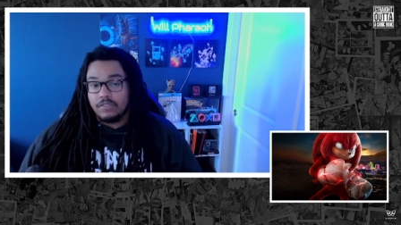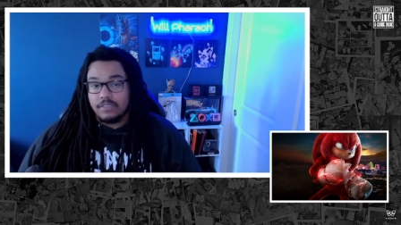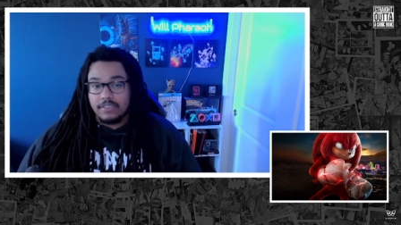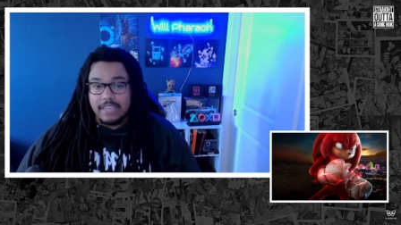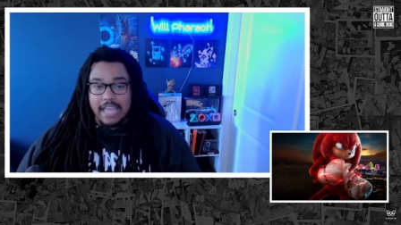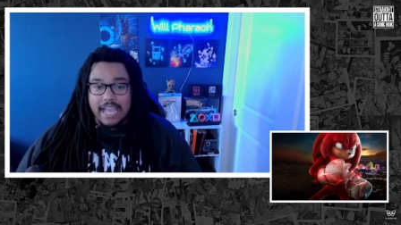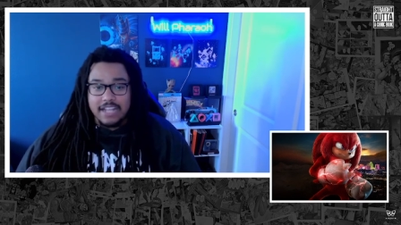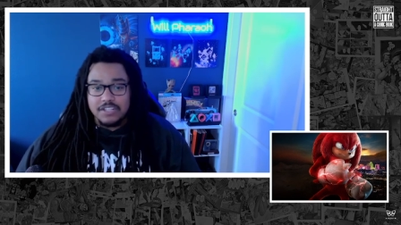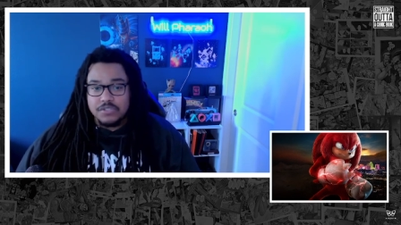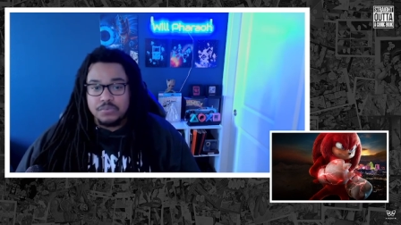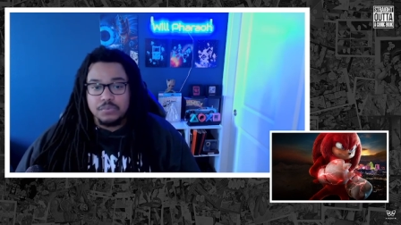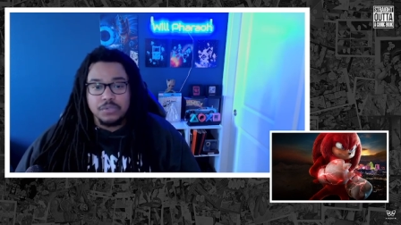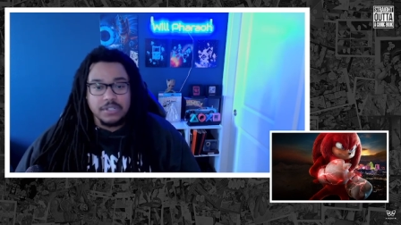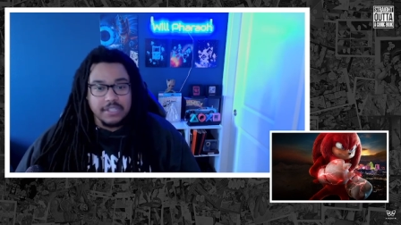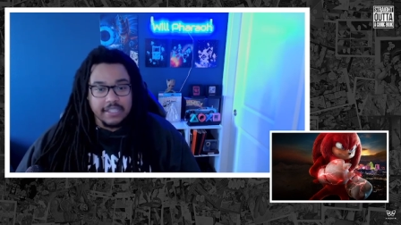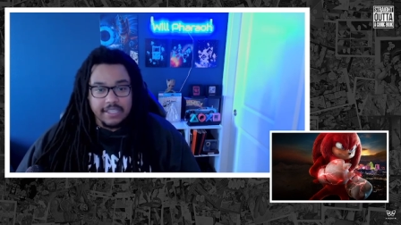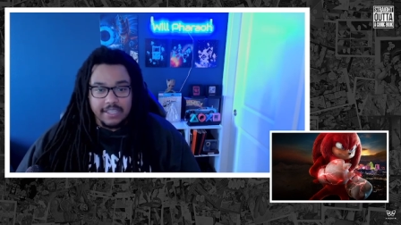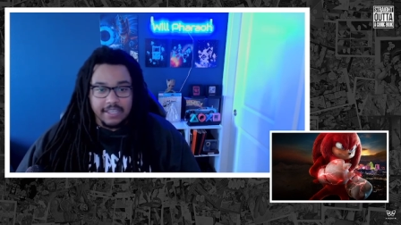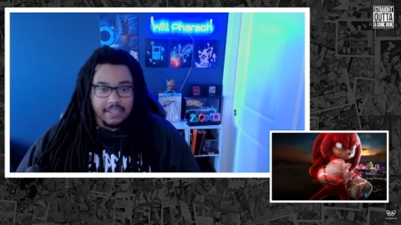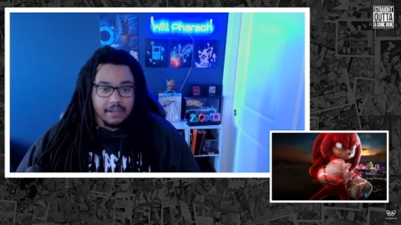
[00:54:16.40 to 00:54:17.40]
that's
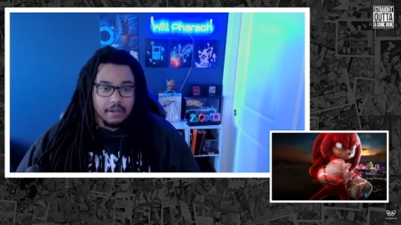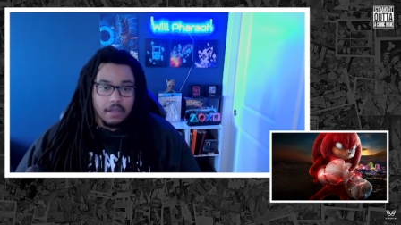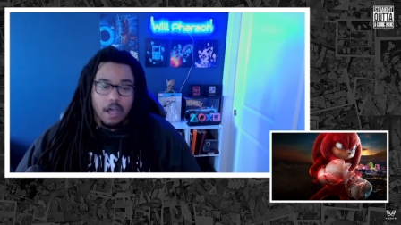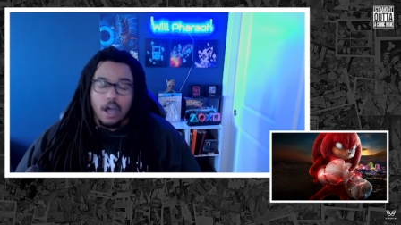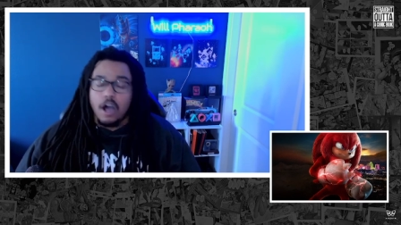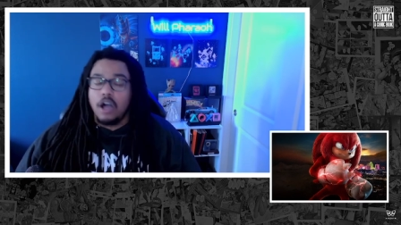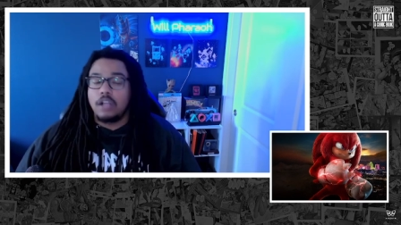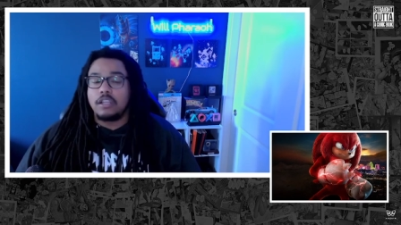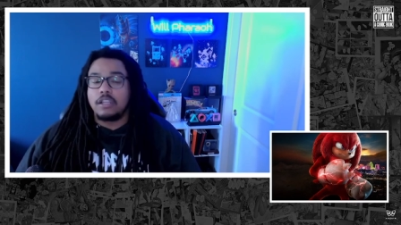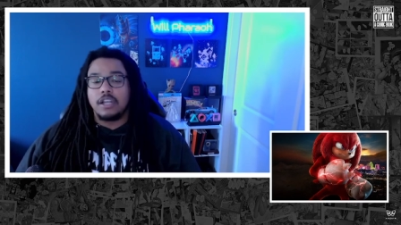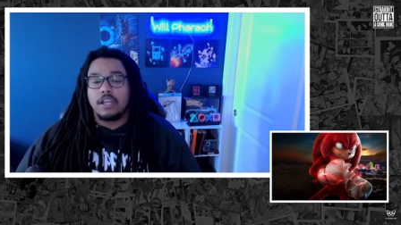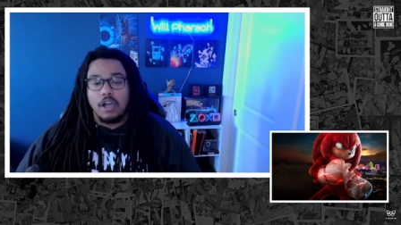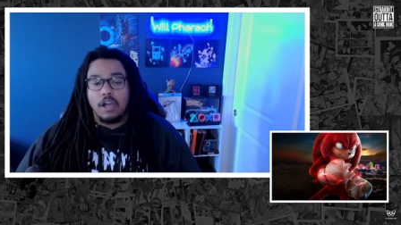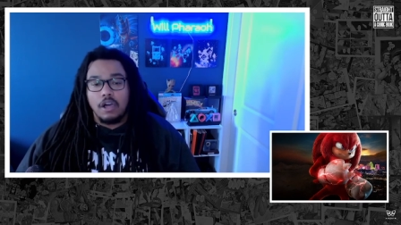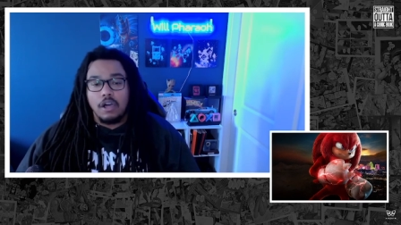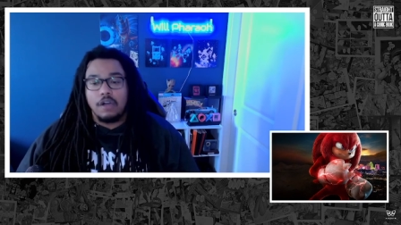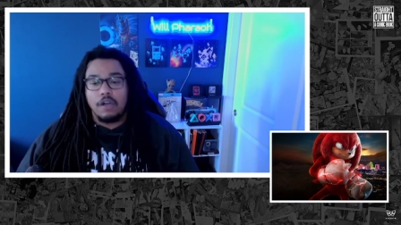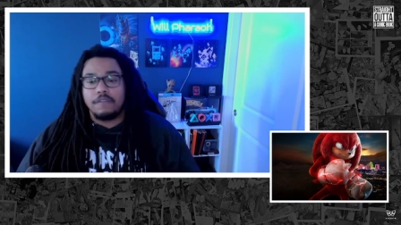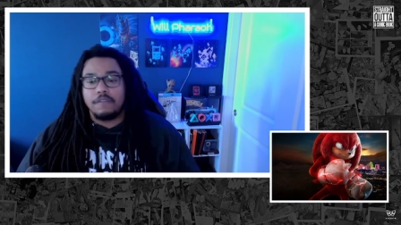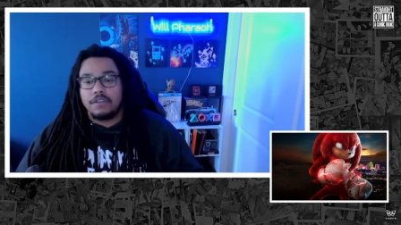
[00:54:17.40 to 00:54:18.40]
really it. All in all,